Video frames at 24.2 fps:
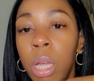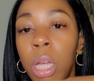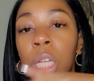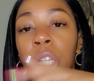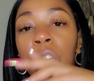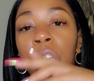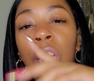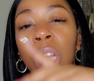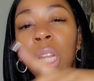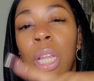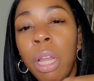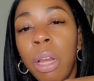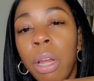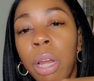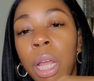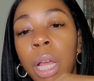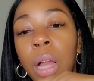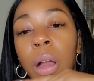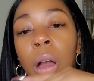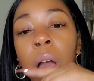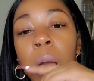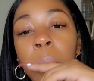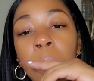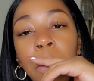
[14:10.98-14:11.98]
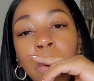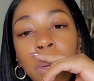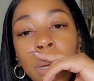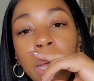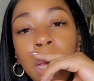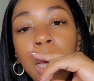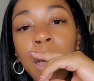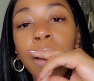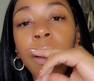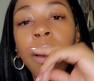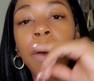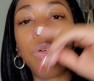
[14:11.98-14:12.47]
She literally called me one
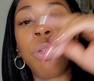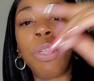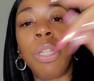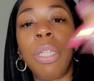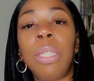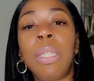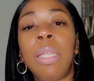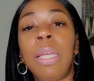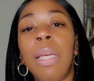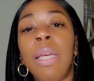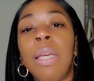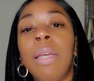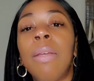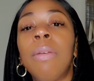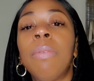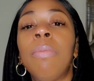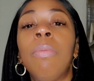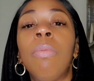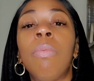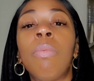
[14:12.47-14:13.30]
day. You know what she said?